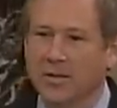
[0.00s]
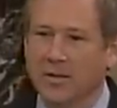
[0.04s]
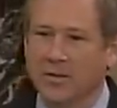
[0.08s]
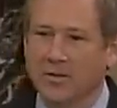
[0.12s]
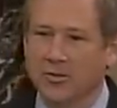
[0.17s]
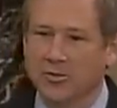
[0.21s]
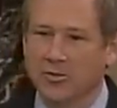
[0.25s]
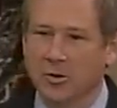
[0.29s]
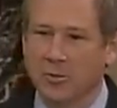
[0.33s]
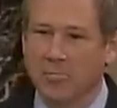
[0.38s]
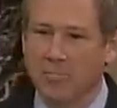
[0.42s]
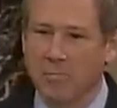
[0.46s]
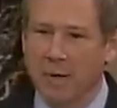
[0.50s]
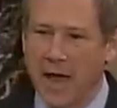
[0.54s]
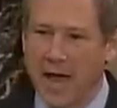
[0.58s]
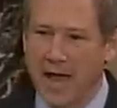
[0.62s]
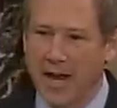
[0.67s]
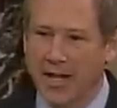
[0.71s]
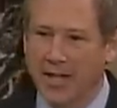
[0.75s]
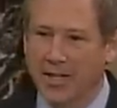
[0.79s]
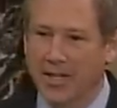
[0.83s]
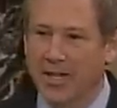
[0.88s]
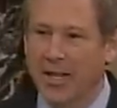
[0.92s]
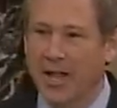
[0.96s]

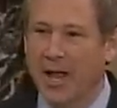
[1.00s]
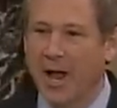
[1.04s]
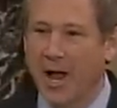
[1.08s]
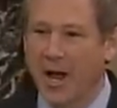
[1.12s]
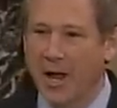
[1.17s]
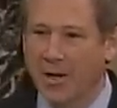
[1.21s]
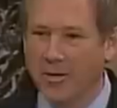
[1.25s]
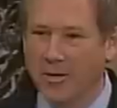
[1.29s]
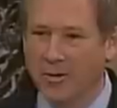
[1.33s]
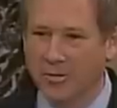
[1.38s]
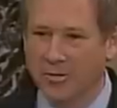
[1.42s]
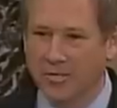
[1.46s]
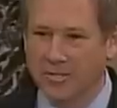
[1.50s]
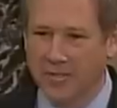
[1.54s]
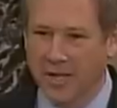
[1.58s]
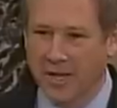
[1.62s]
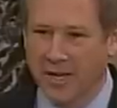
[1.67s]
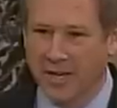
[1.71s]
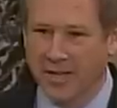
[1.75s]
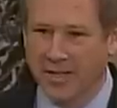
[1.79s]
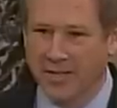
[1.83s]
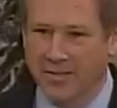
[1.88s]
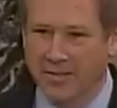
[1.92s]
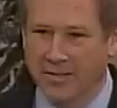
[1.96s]
dramatically
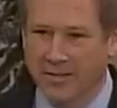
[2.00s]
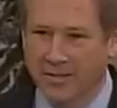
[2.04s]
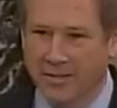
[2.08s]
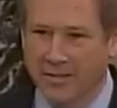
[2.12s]
understated